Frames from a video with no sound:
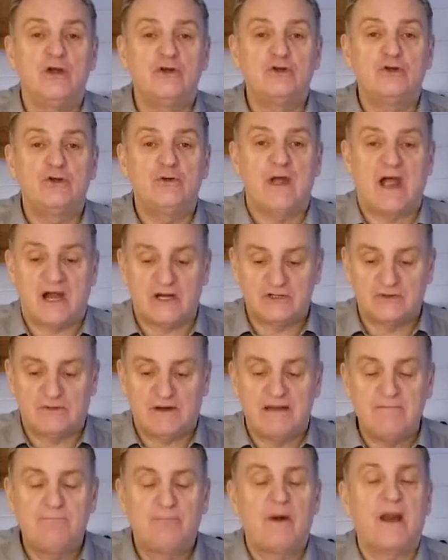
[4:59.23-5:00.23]
to
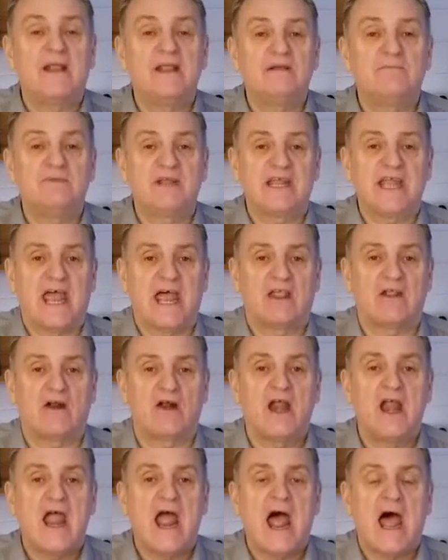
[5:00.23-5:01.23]
actually bring them together
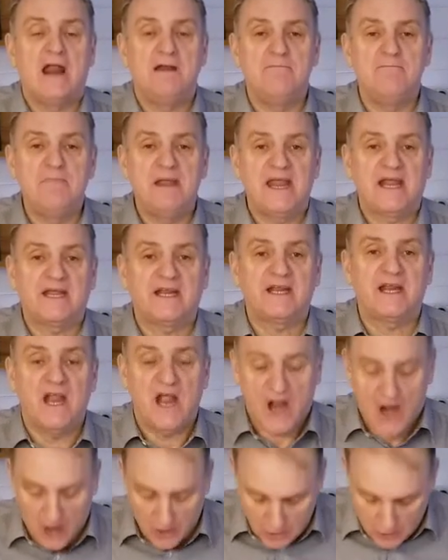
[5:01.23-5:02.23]
and make it
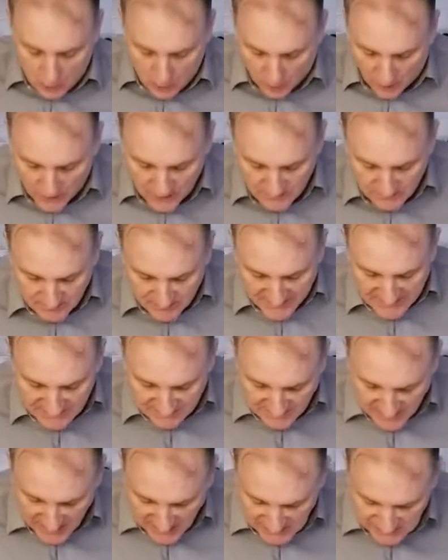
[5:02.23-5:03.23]
a corned
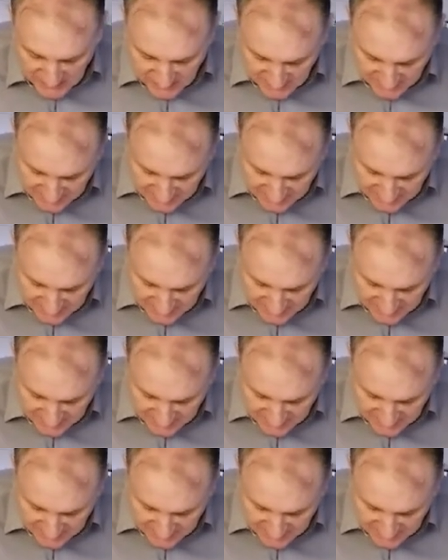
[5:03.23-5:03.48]
beef hash.